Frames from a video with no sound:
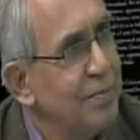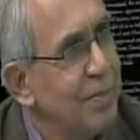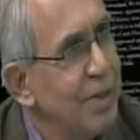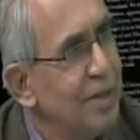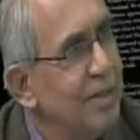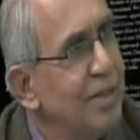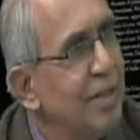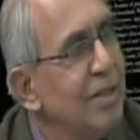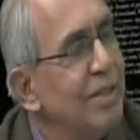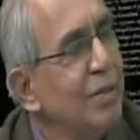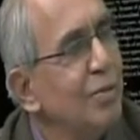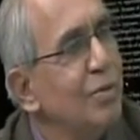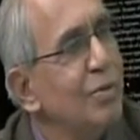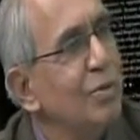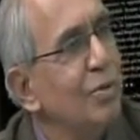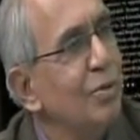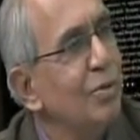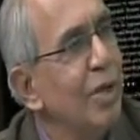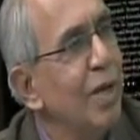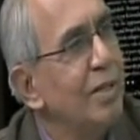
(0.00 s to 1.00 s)
And then there was
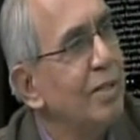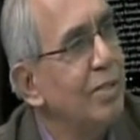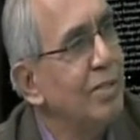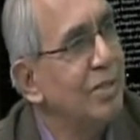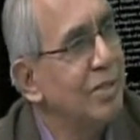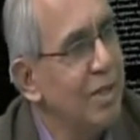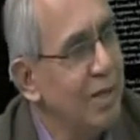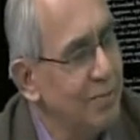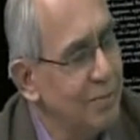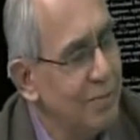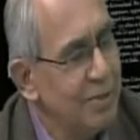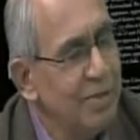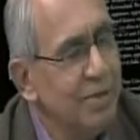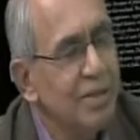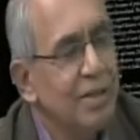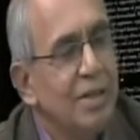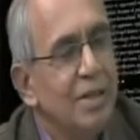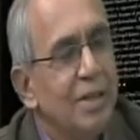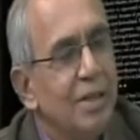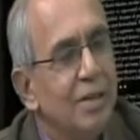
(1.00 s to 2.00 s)
a wrath on them,
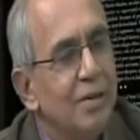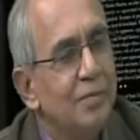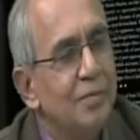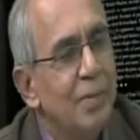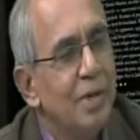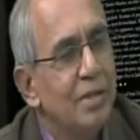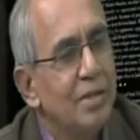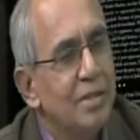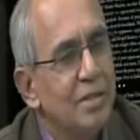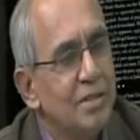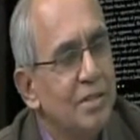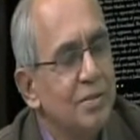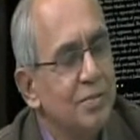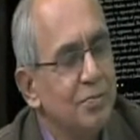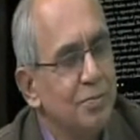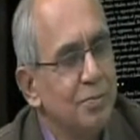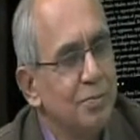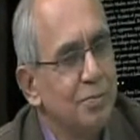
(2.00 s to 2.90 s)
but since